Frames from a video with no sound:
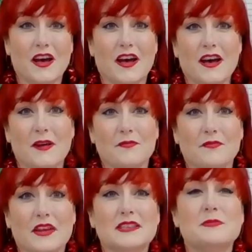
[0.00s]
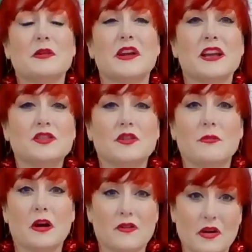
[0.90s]

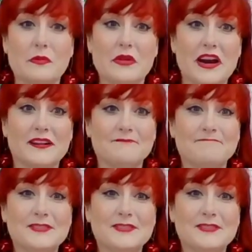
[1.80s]
part of their brain.